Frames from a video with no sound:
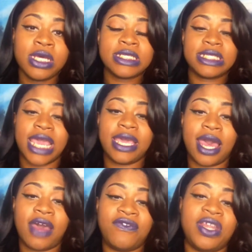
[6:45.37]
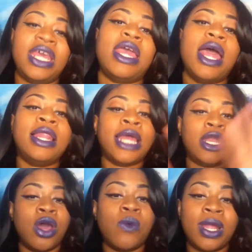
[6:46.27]
stay confident,
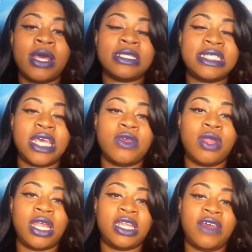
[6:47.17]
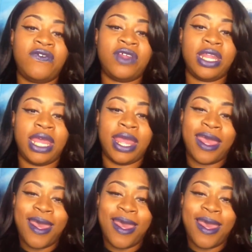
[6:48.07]
let no one else tell you any differently.